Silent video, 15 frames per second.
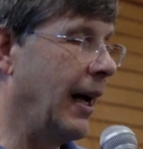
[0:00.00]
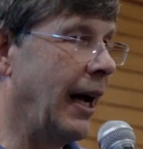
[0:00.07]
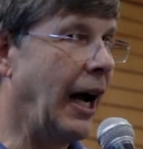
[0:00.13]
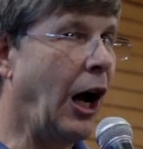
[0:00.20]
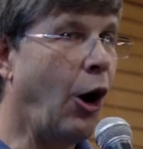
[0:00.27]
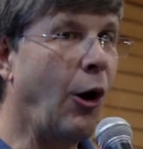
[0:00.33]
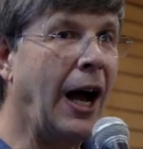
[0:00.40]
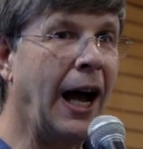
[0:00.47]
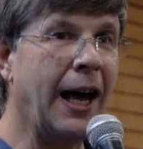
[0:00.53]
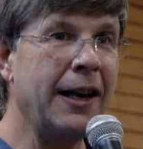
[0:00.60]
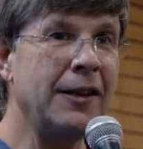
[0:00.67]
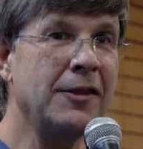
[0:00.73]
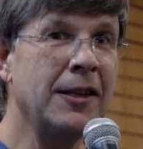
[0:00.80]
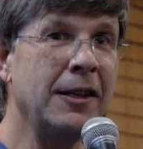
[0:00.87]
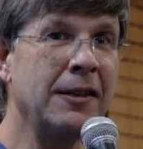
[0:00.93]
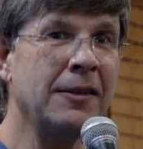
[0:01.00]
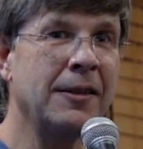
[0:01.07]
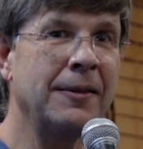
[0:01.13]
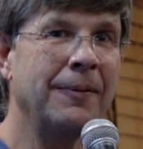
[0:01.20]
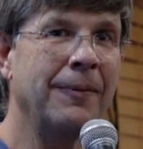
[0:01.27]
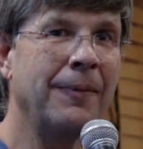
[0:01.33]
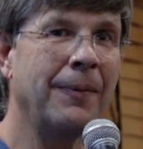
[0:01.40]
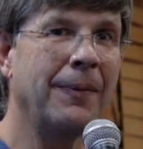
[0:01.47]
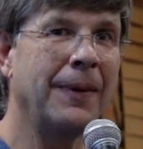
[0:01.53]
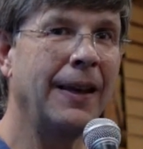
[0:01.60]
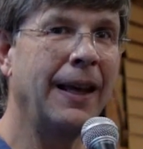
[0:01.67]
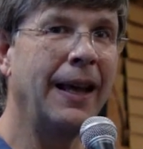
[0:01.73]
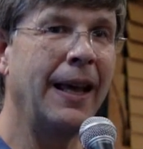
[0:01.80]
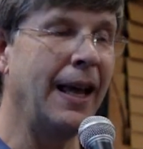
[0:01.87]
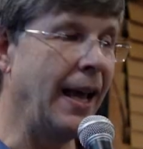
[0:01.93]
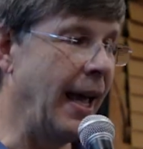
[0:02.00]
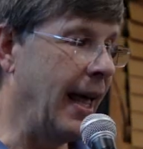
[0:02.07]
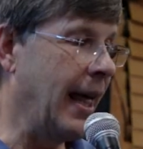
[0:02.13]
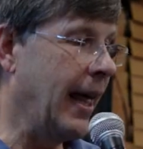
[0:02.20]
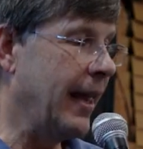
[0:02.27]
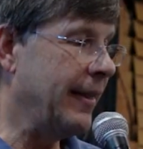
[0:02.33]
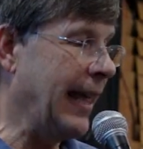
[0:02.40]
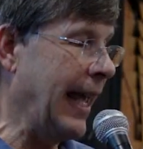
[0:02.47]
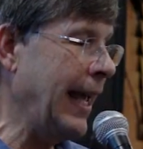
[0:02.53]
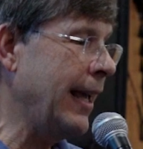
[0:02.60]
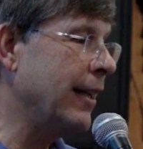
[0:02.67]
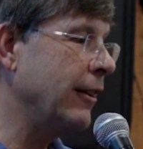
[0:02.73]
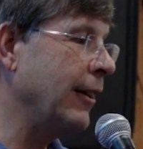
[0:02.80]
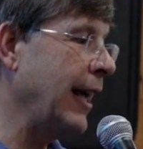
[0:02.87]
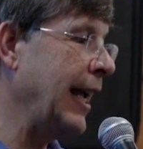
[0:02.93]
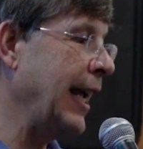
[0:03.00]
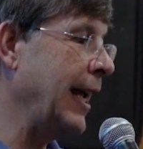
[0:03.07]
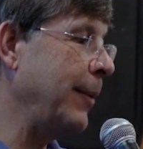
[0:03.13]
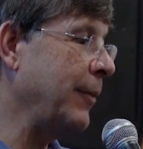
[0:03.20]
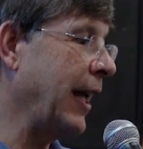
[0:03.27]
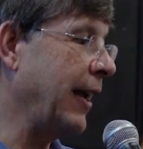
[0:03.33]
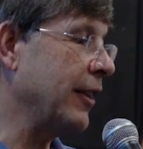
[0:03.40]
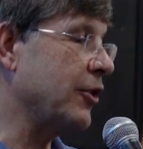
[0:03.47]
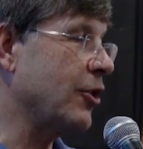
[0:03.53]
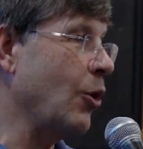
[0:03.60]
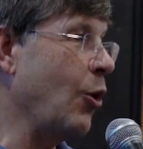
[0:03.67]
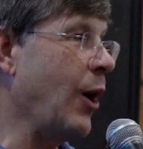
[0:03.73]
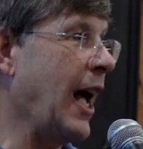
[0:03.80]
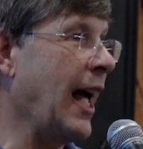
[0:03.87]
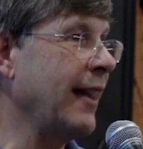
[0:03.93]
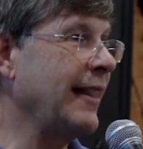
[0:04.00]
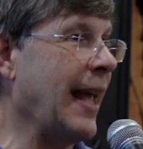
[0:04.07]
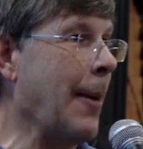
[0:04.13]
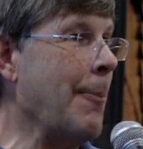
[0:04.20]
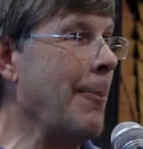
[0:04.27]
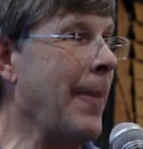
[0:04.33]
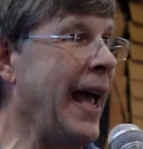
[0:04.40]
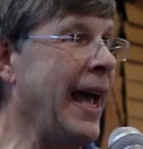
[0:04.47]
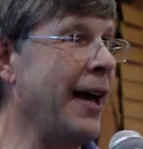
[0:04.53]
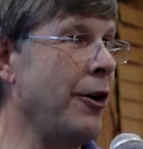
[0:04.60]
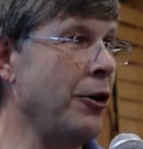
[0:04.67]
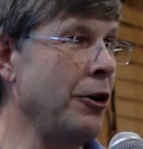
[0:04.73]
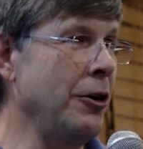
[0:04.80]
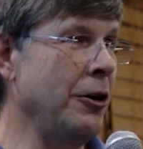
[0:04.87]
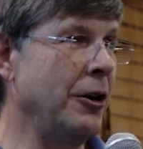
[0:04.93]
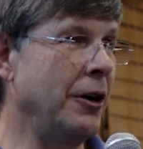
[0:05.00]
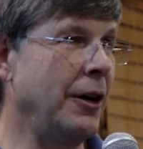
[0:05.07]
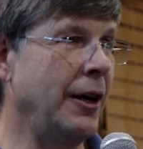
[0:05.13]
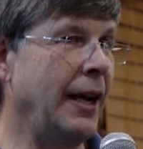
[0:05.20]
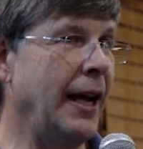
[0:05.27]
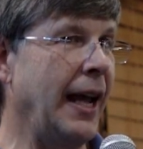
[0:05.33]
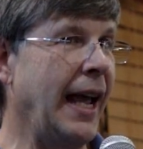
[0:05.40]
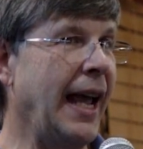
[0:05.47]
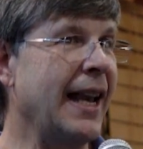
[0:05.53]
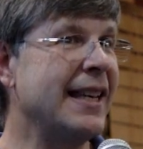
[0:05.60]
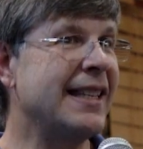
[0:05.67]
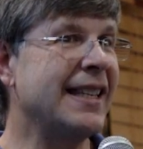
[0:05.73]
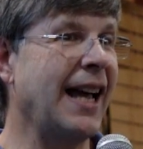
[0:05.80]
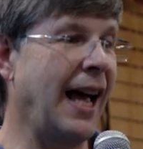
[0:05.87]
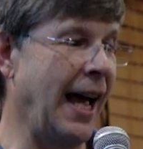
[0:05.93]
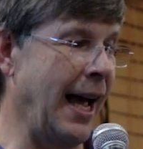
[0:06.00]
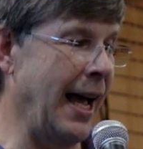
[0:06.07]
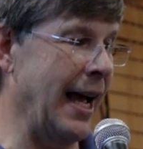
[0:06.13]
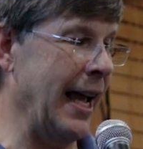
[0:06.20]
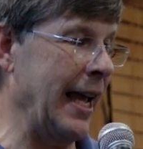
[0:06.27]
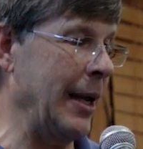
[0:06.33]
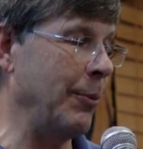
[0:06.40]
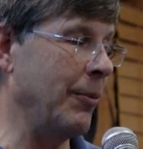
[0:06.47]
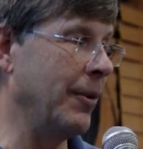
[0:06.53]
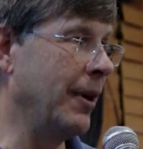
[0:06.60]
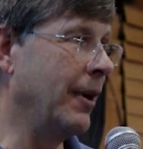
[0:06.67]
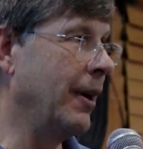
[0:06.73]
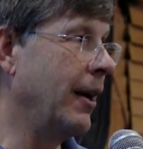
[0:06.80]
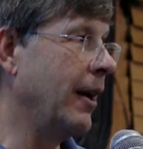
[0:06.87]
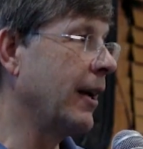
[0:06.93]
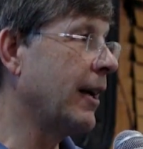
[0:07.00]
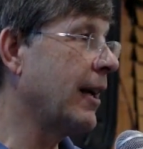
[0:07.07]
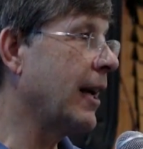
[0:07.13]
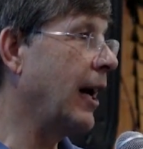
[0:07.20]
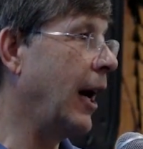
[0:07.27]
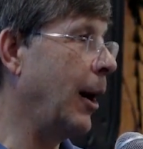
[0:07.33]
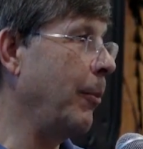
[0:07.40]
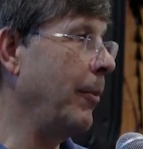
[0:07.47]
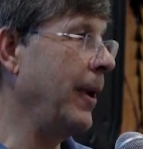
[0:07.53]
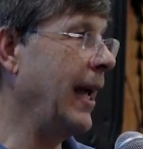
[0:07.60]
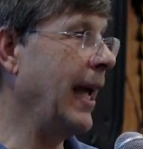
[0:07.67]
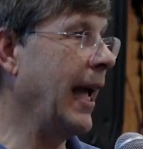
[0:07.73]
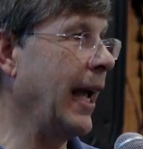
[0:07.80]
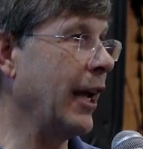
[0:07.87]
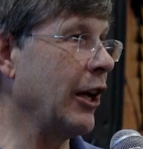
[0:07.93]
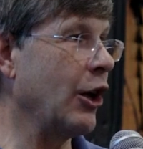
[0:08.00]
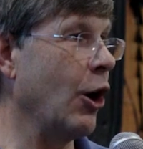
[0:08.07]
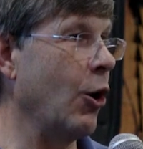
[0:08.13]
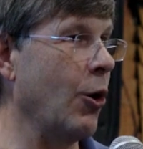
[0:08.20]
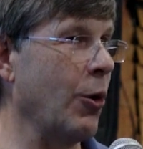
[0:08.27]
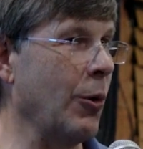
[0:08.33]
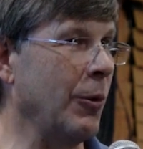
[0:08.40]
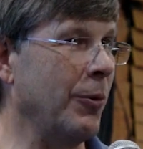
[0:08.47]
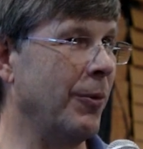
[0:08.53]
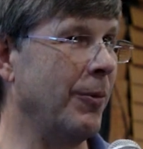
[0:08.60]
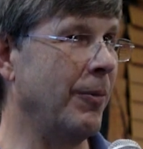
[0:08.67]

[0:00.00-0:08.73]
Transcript: How hot is this? They claim that it's so hot that matter and time come and go.